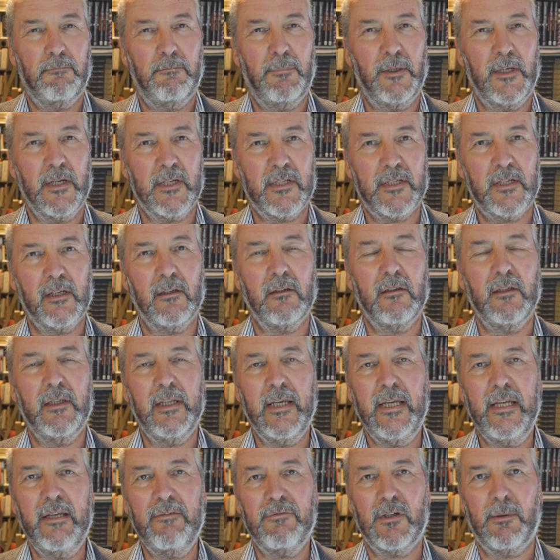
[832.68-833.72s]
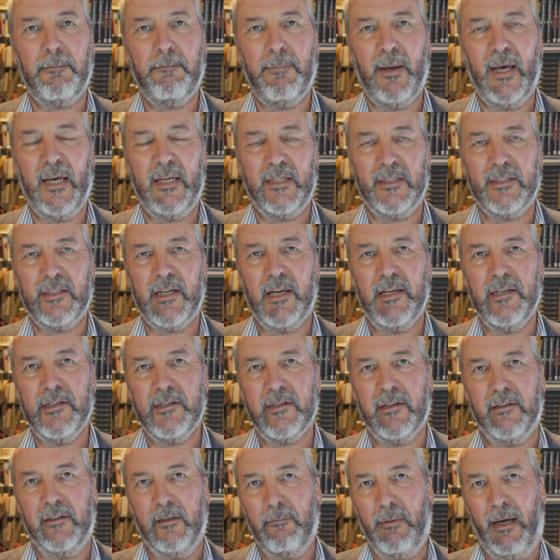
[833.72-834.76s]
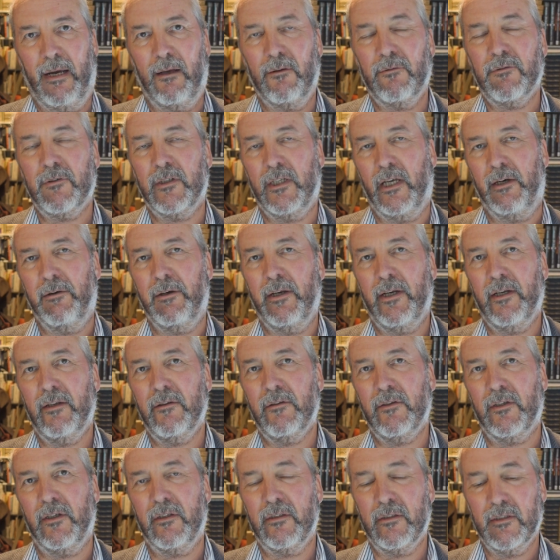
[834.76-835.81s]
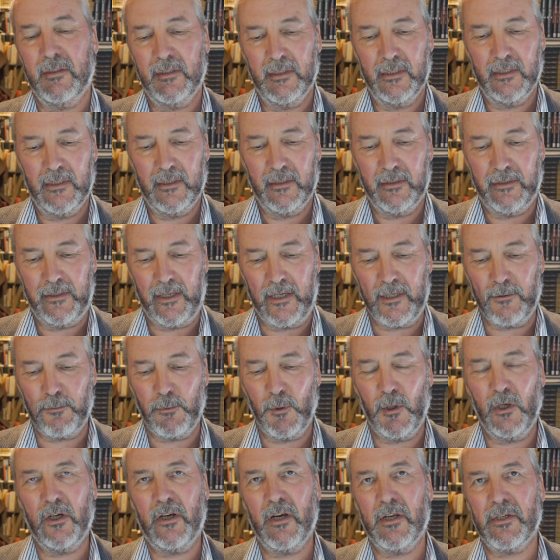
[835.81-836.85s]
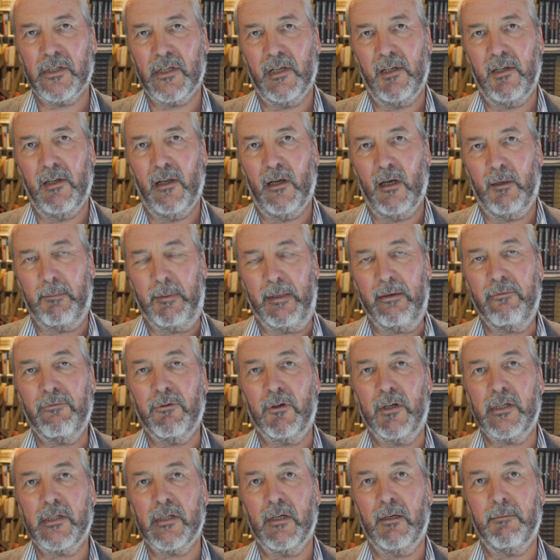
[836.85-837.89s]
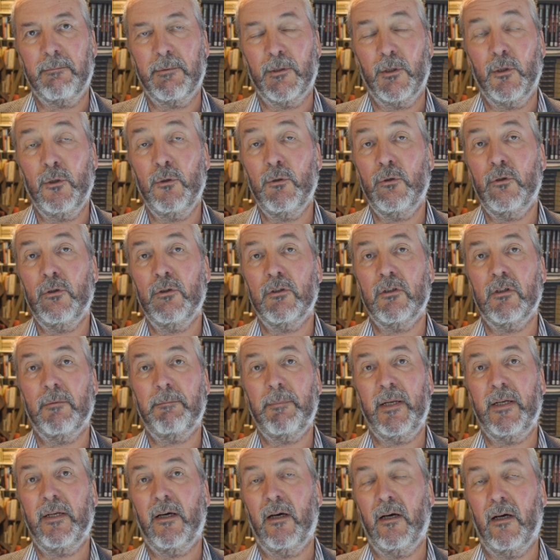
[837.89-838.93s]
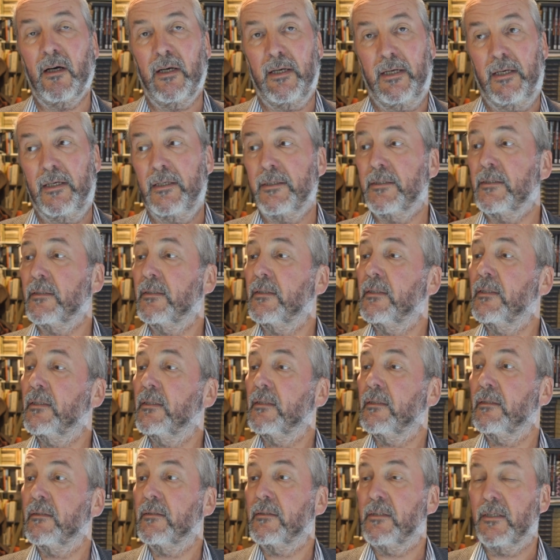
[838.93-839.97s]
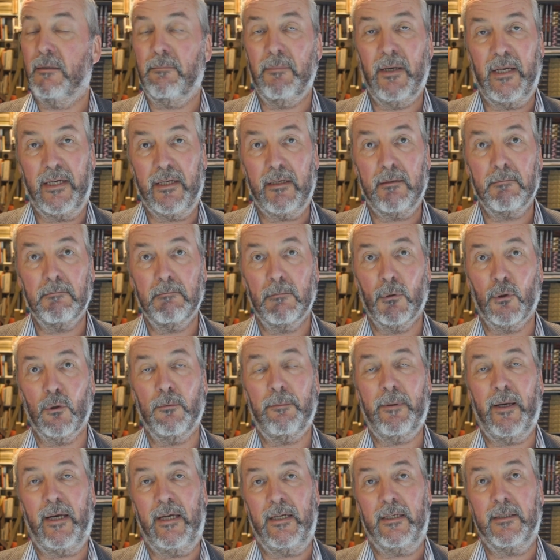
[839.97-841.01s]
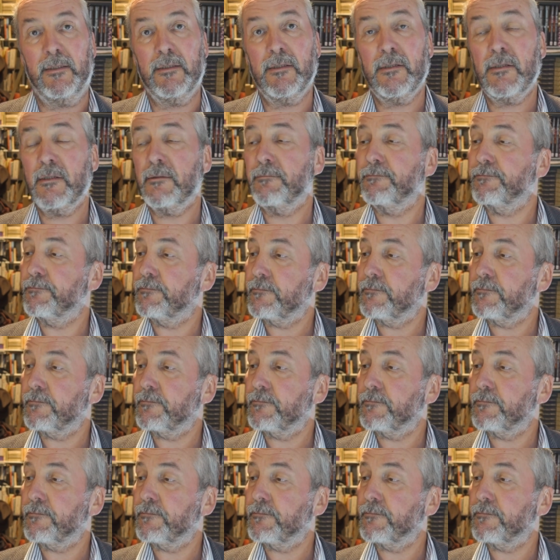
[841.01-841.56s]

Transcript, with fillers: But it still leaves a bad taste in the mouth, knowing that there's workers at Lamy, for example, who could have been hired to make more pens,